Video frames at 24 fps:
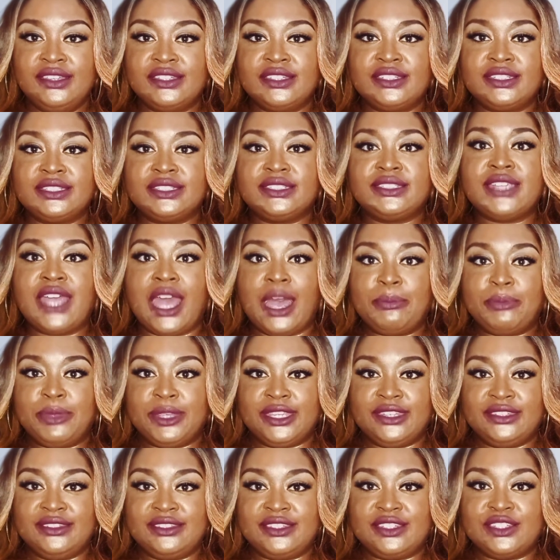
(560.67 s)
Stop
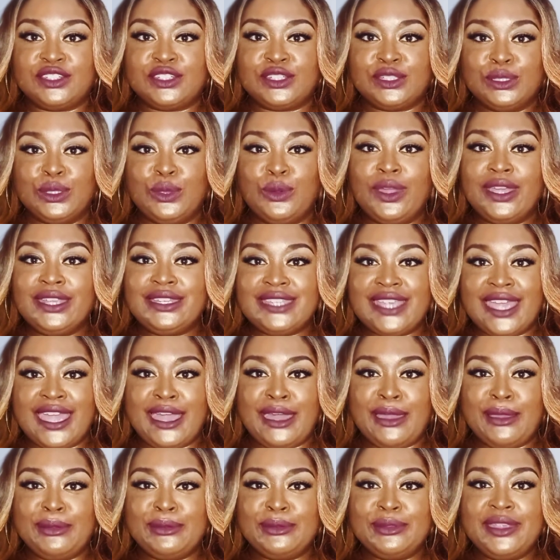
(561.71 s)
it. Just slow it
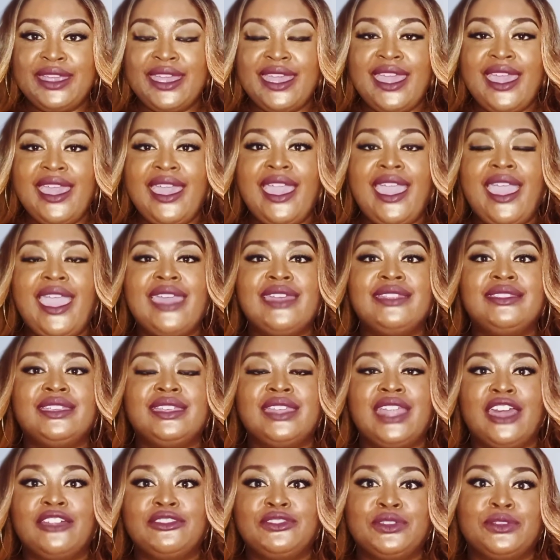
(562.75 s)
down. And
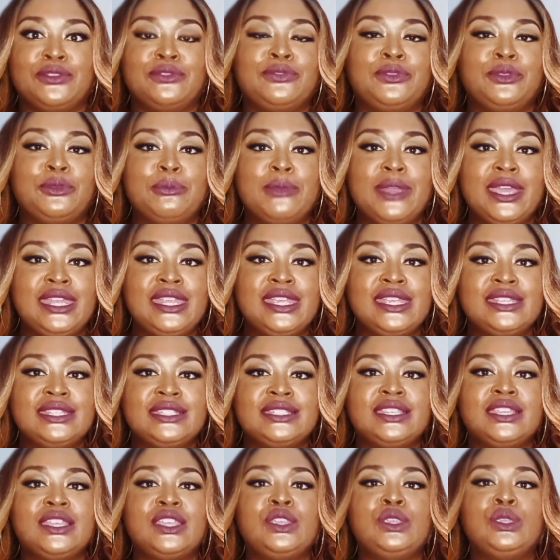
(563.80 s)
then after a few
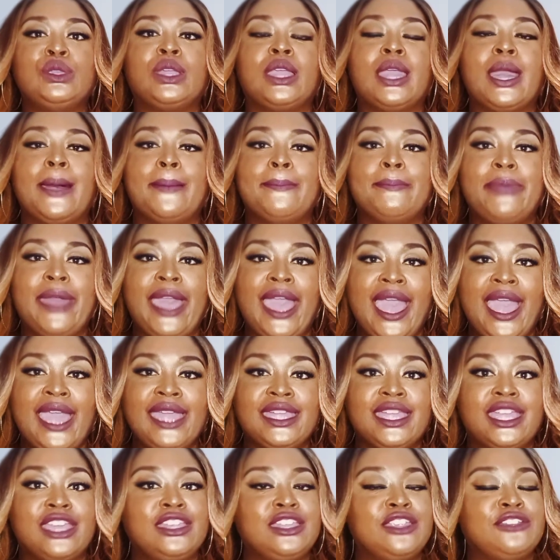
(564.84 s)
minutes, you come
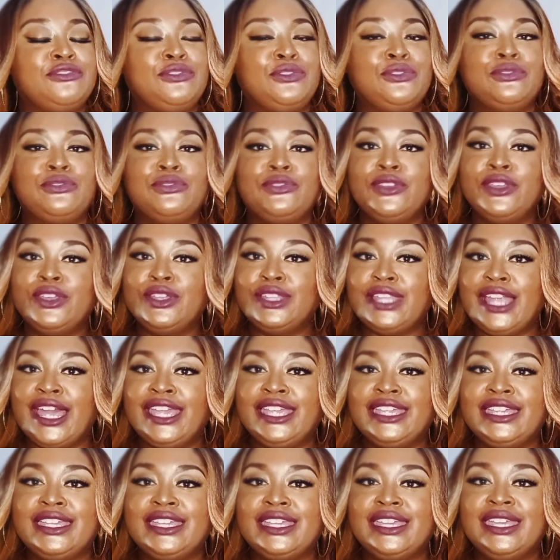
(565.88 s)
back. And if you feel
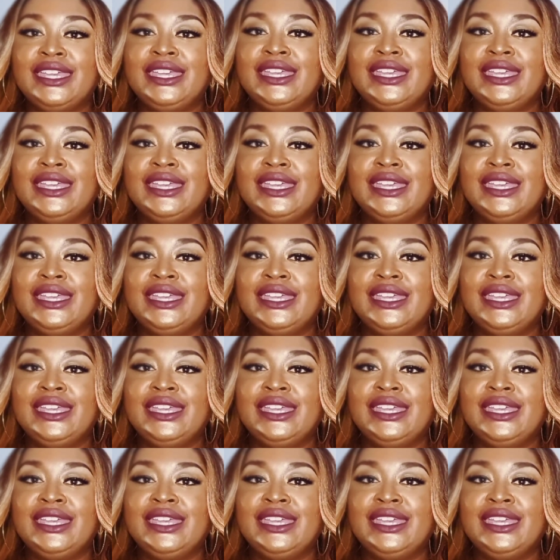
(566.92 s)
like